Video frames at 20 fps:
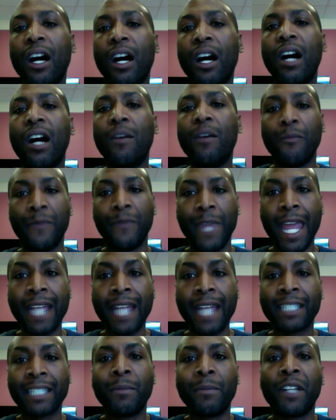
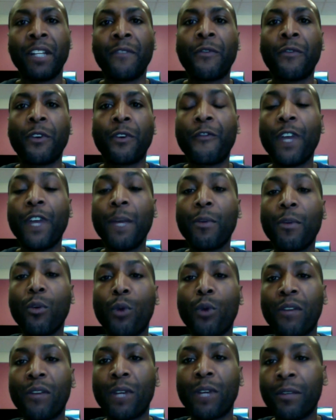next month for
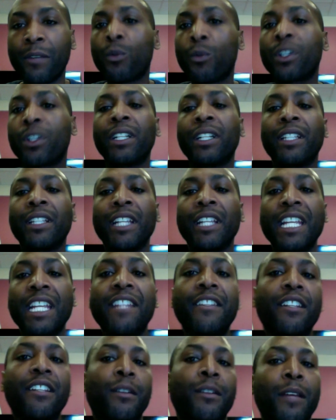February, we're going
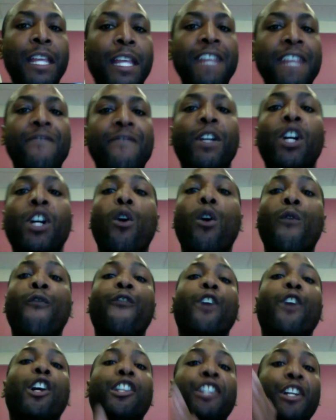to even go
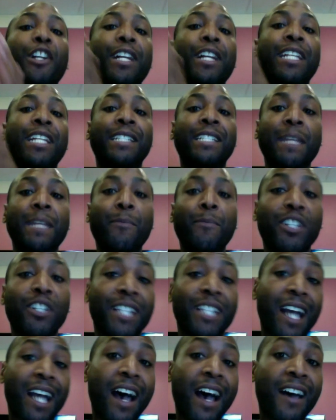further and deeper
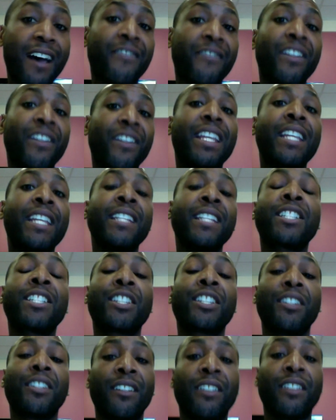dive
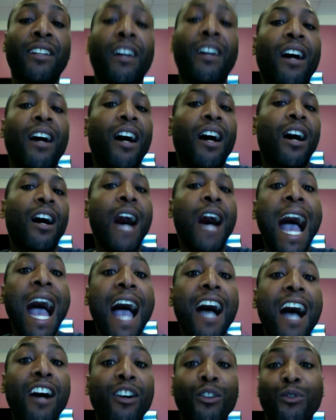into
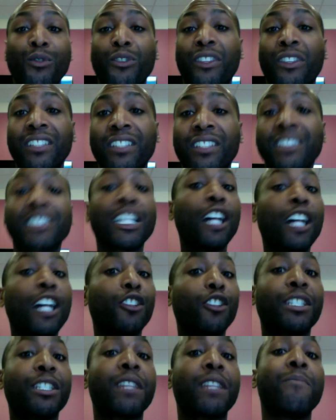how the
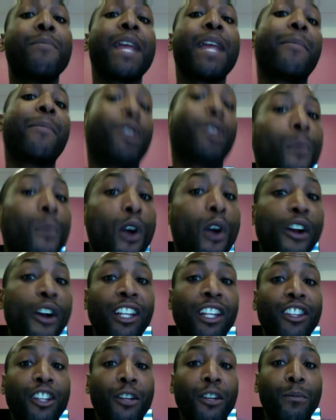sellers can be able to market
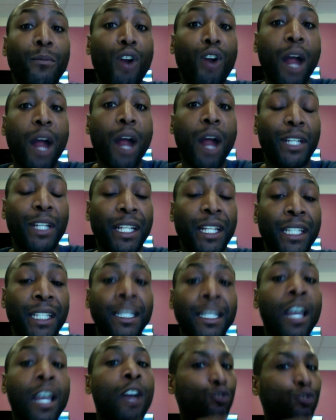their properties
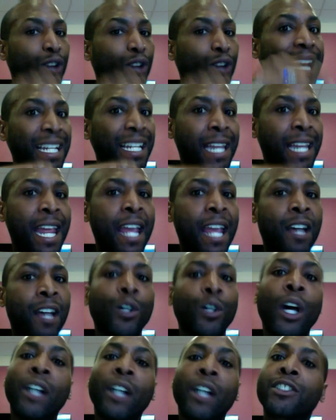right now,
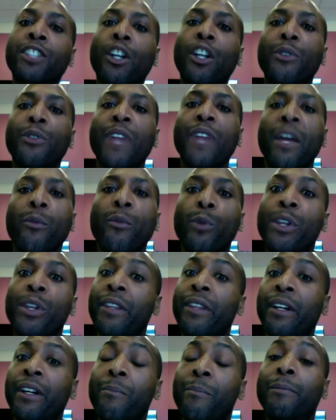so that when
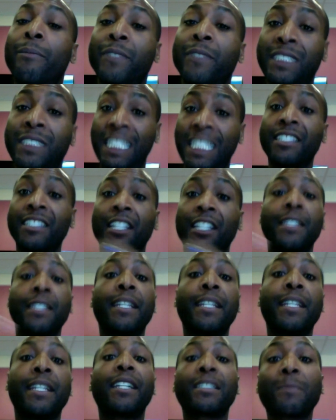the season
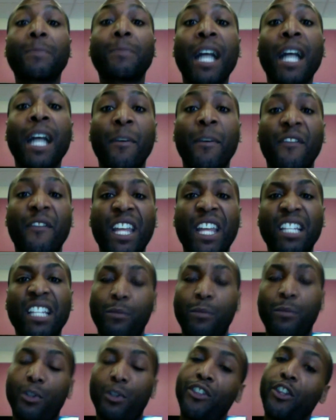does become
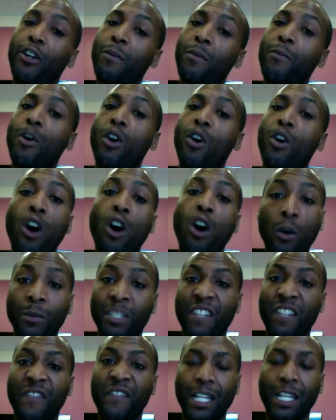available and there are more homes
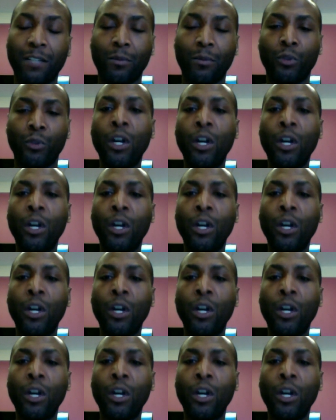available,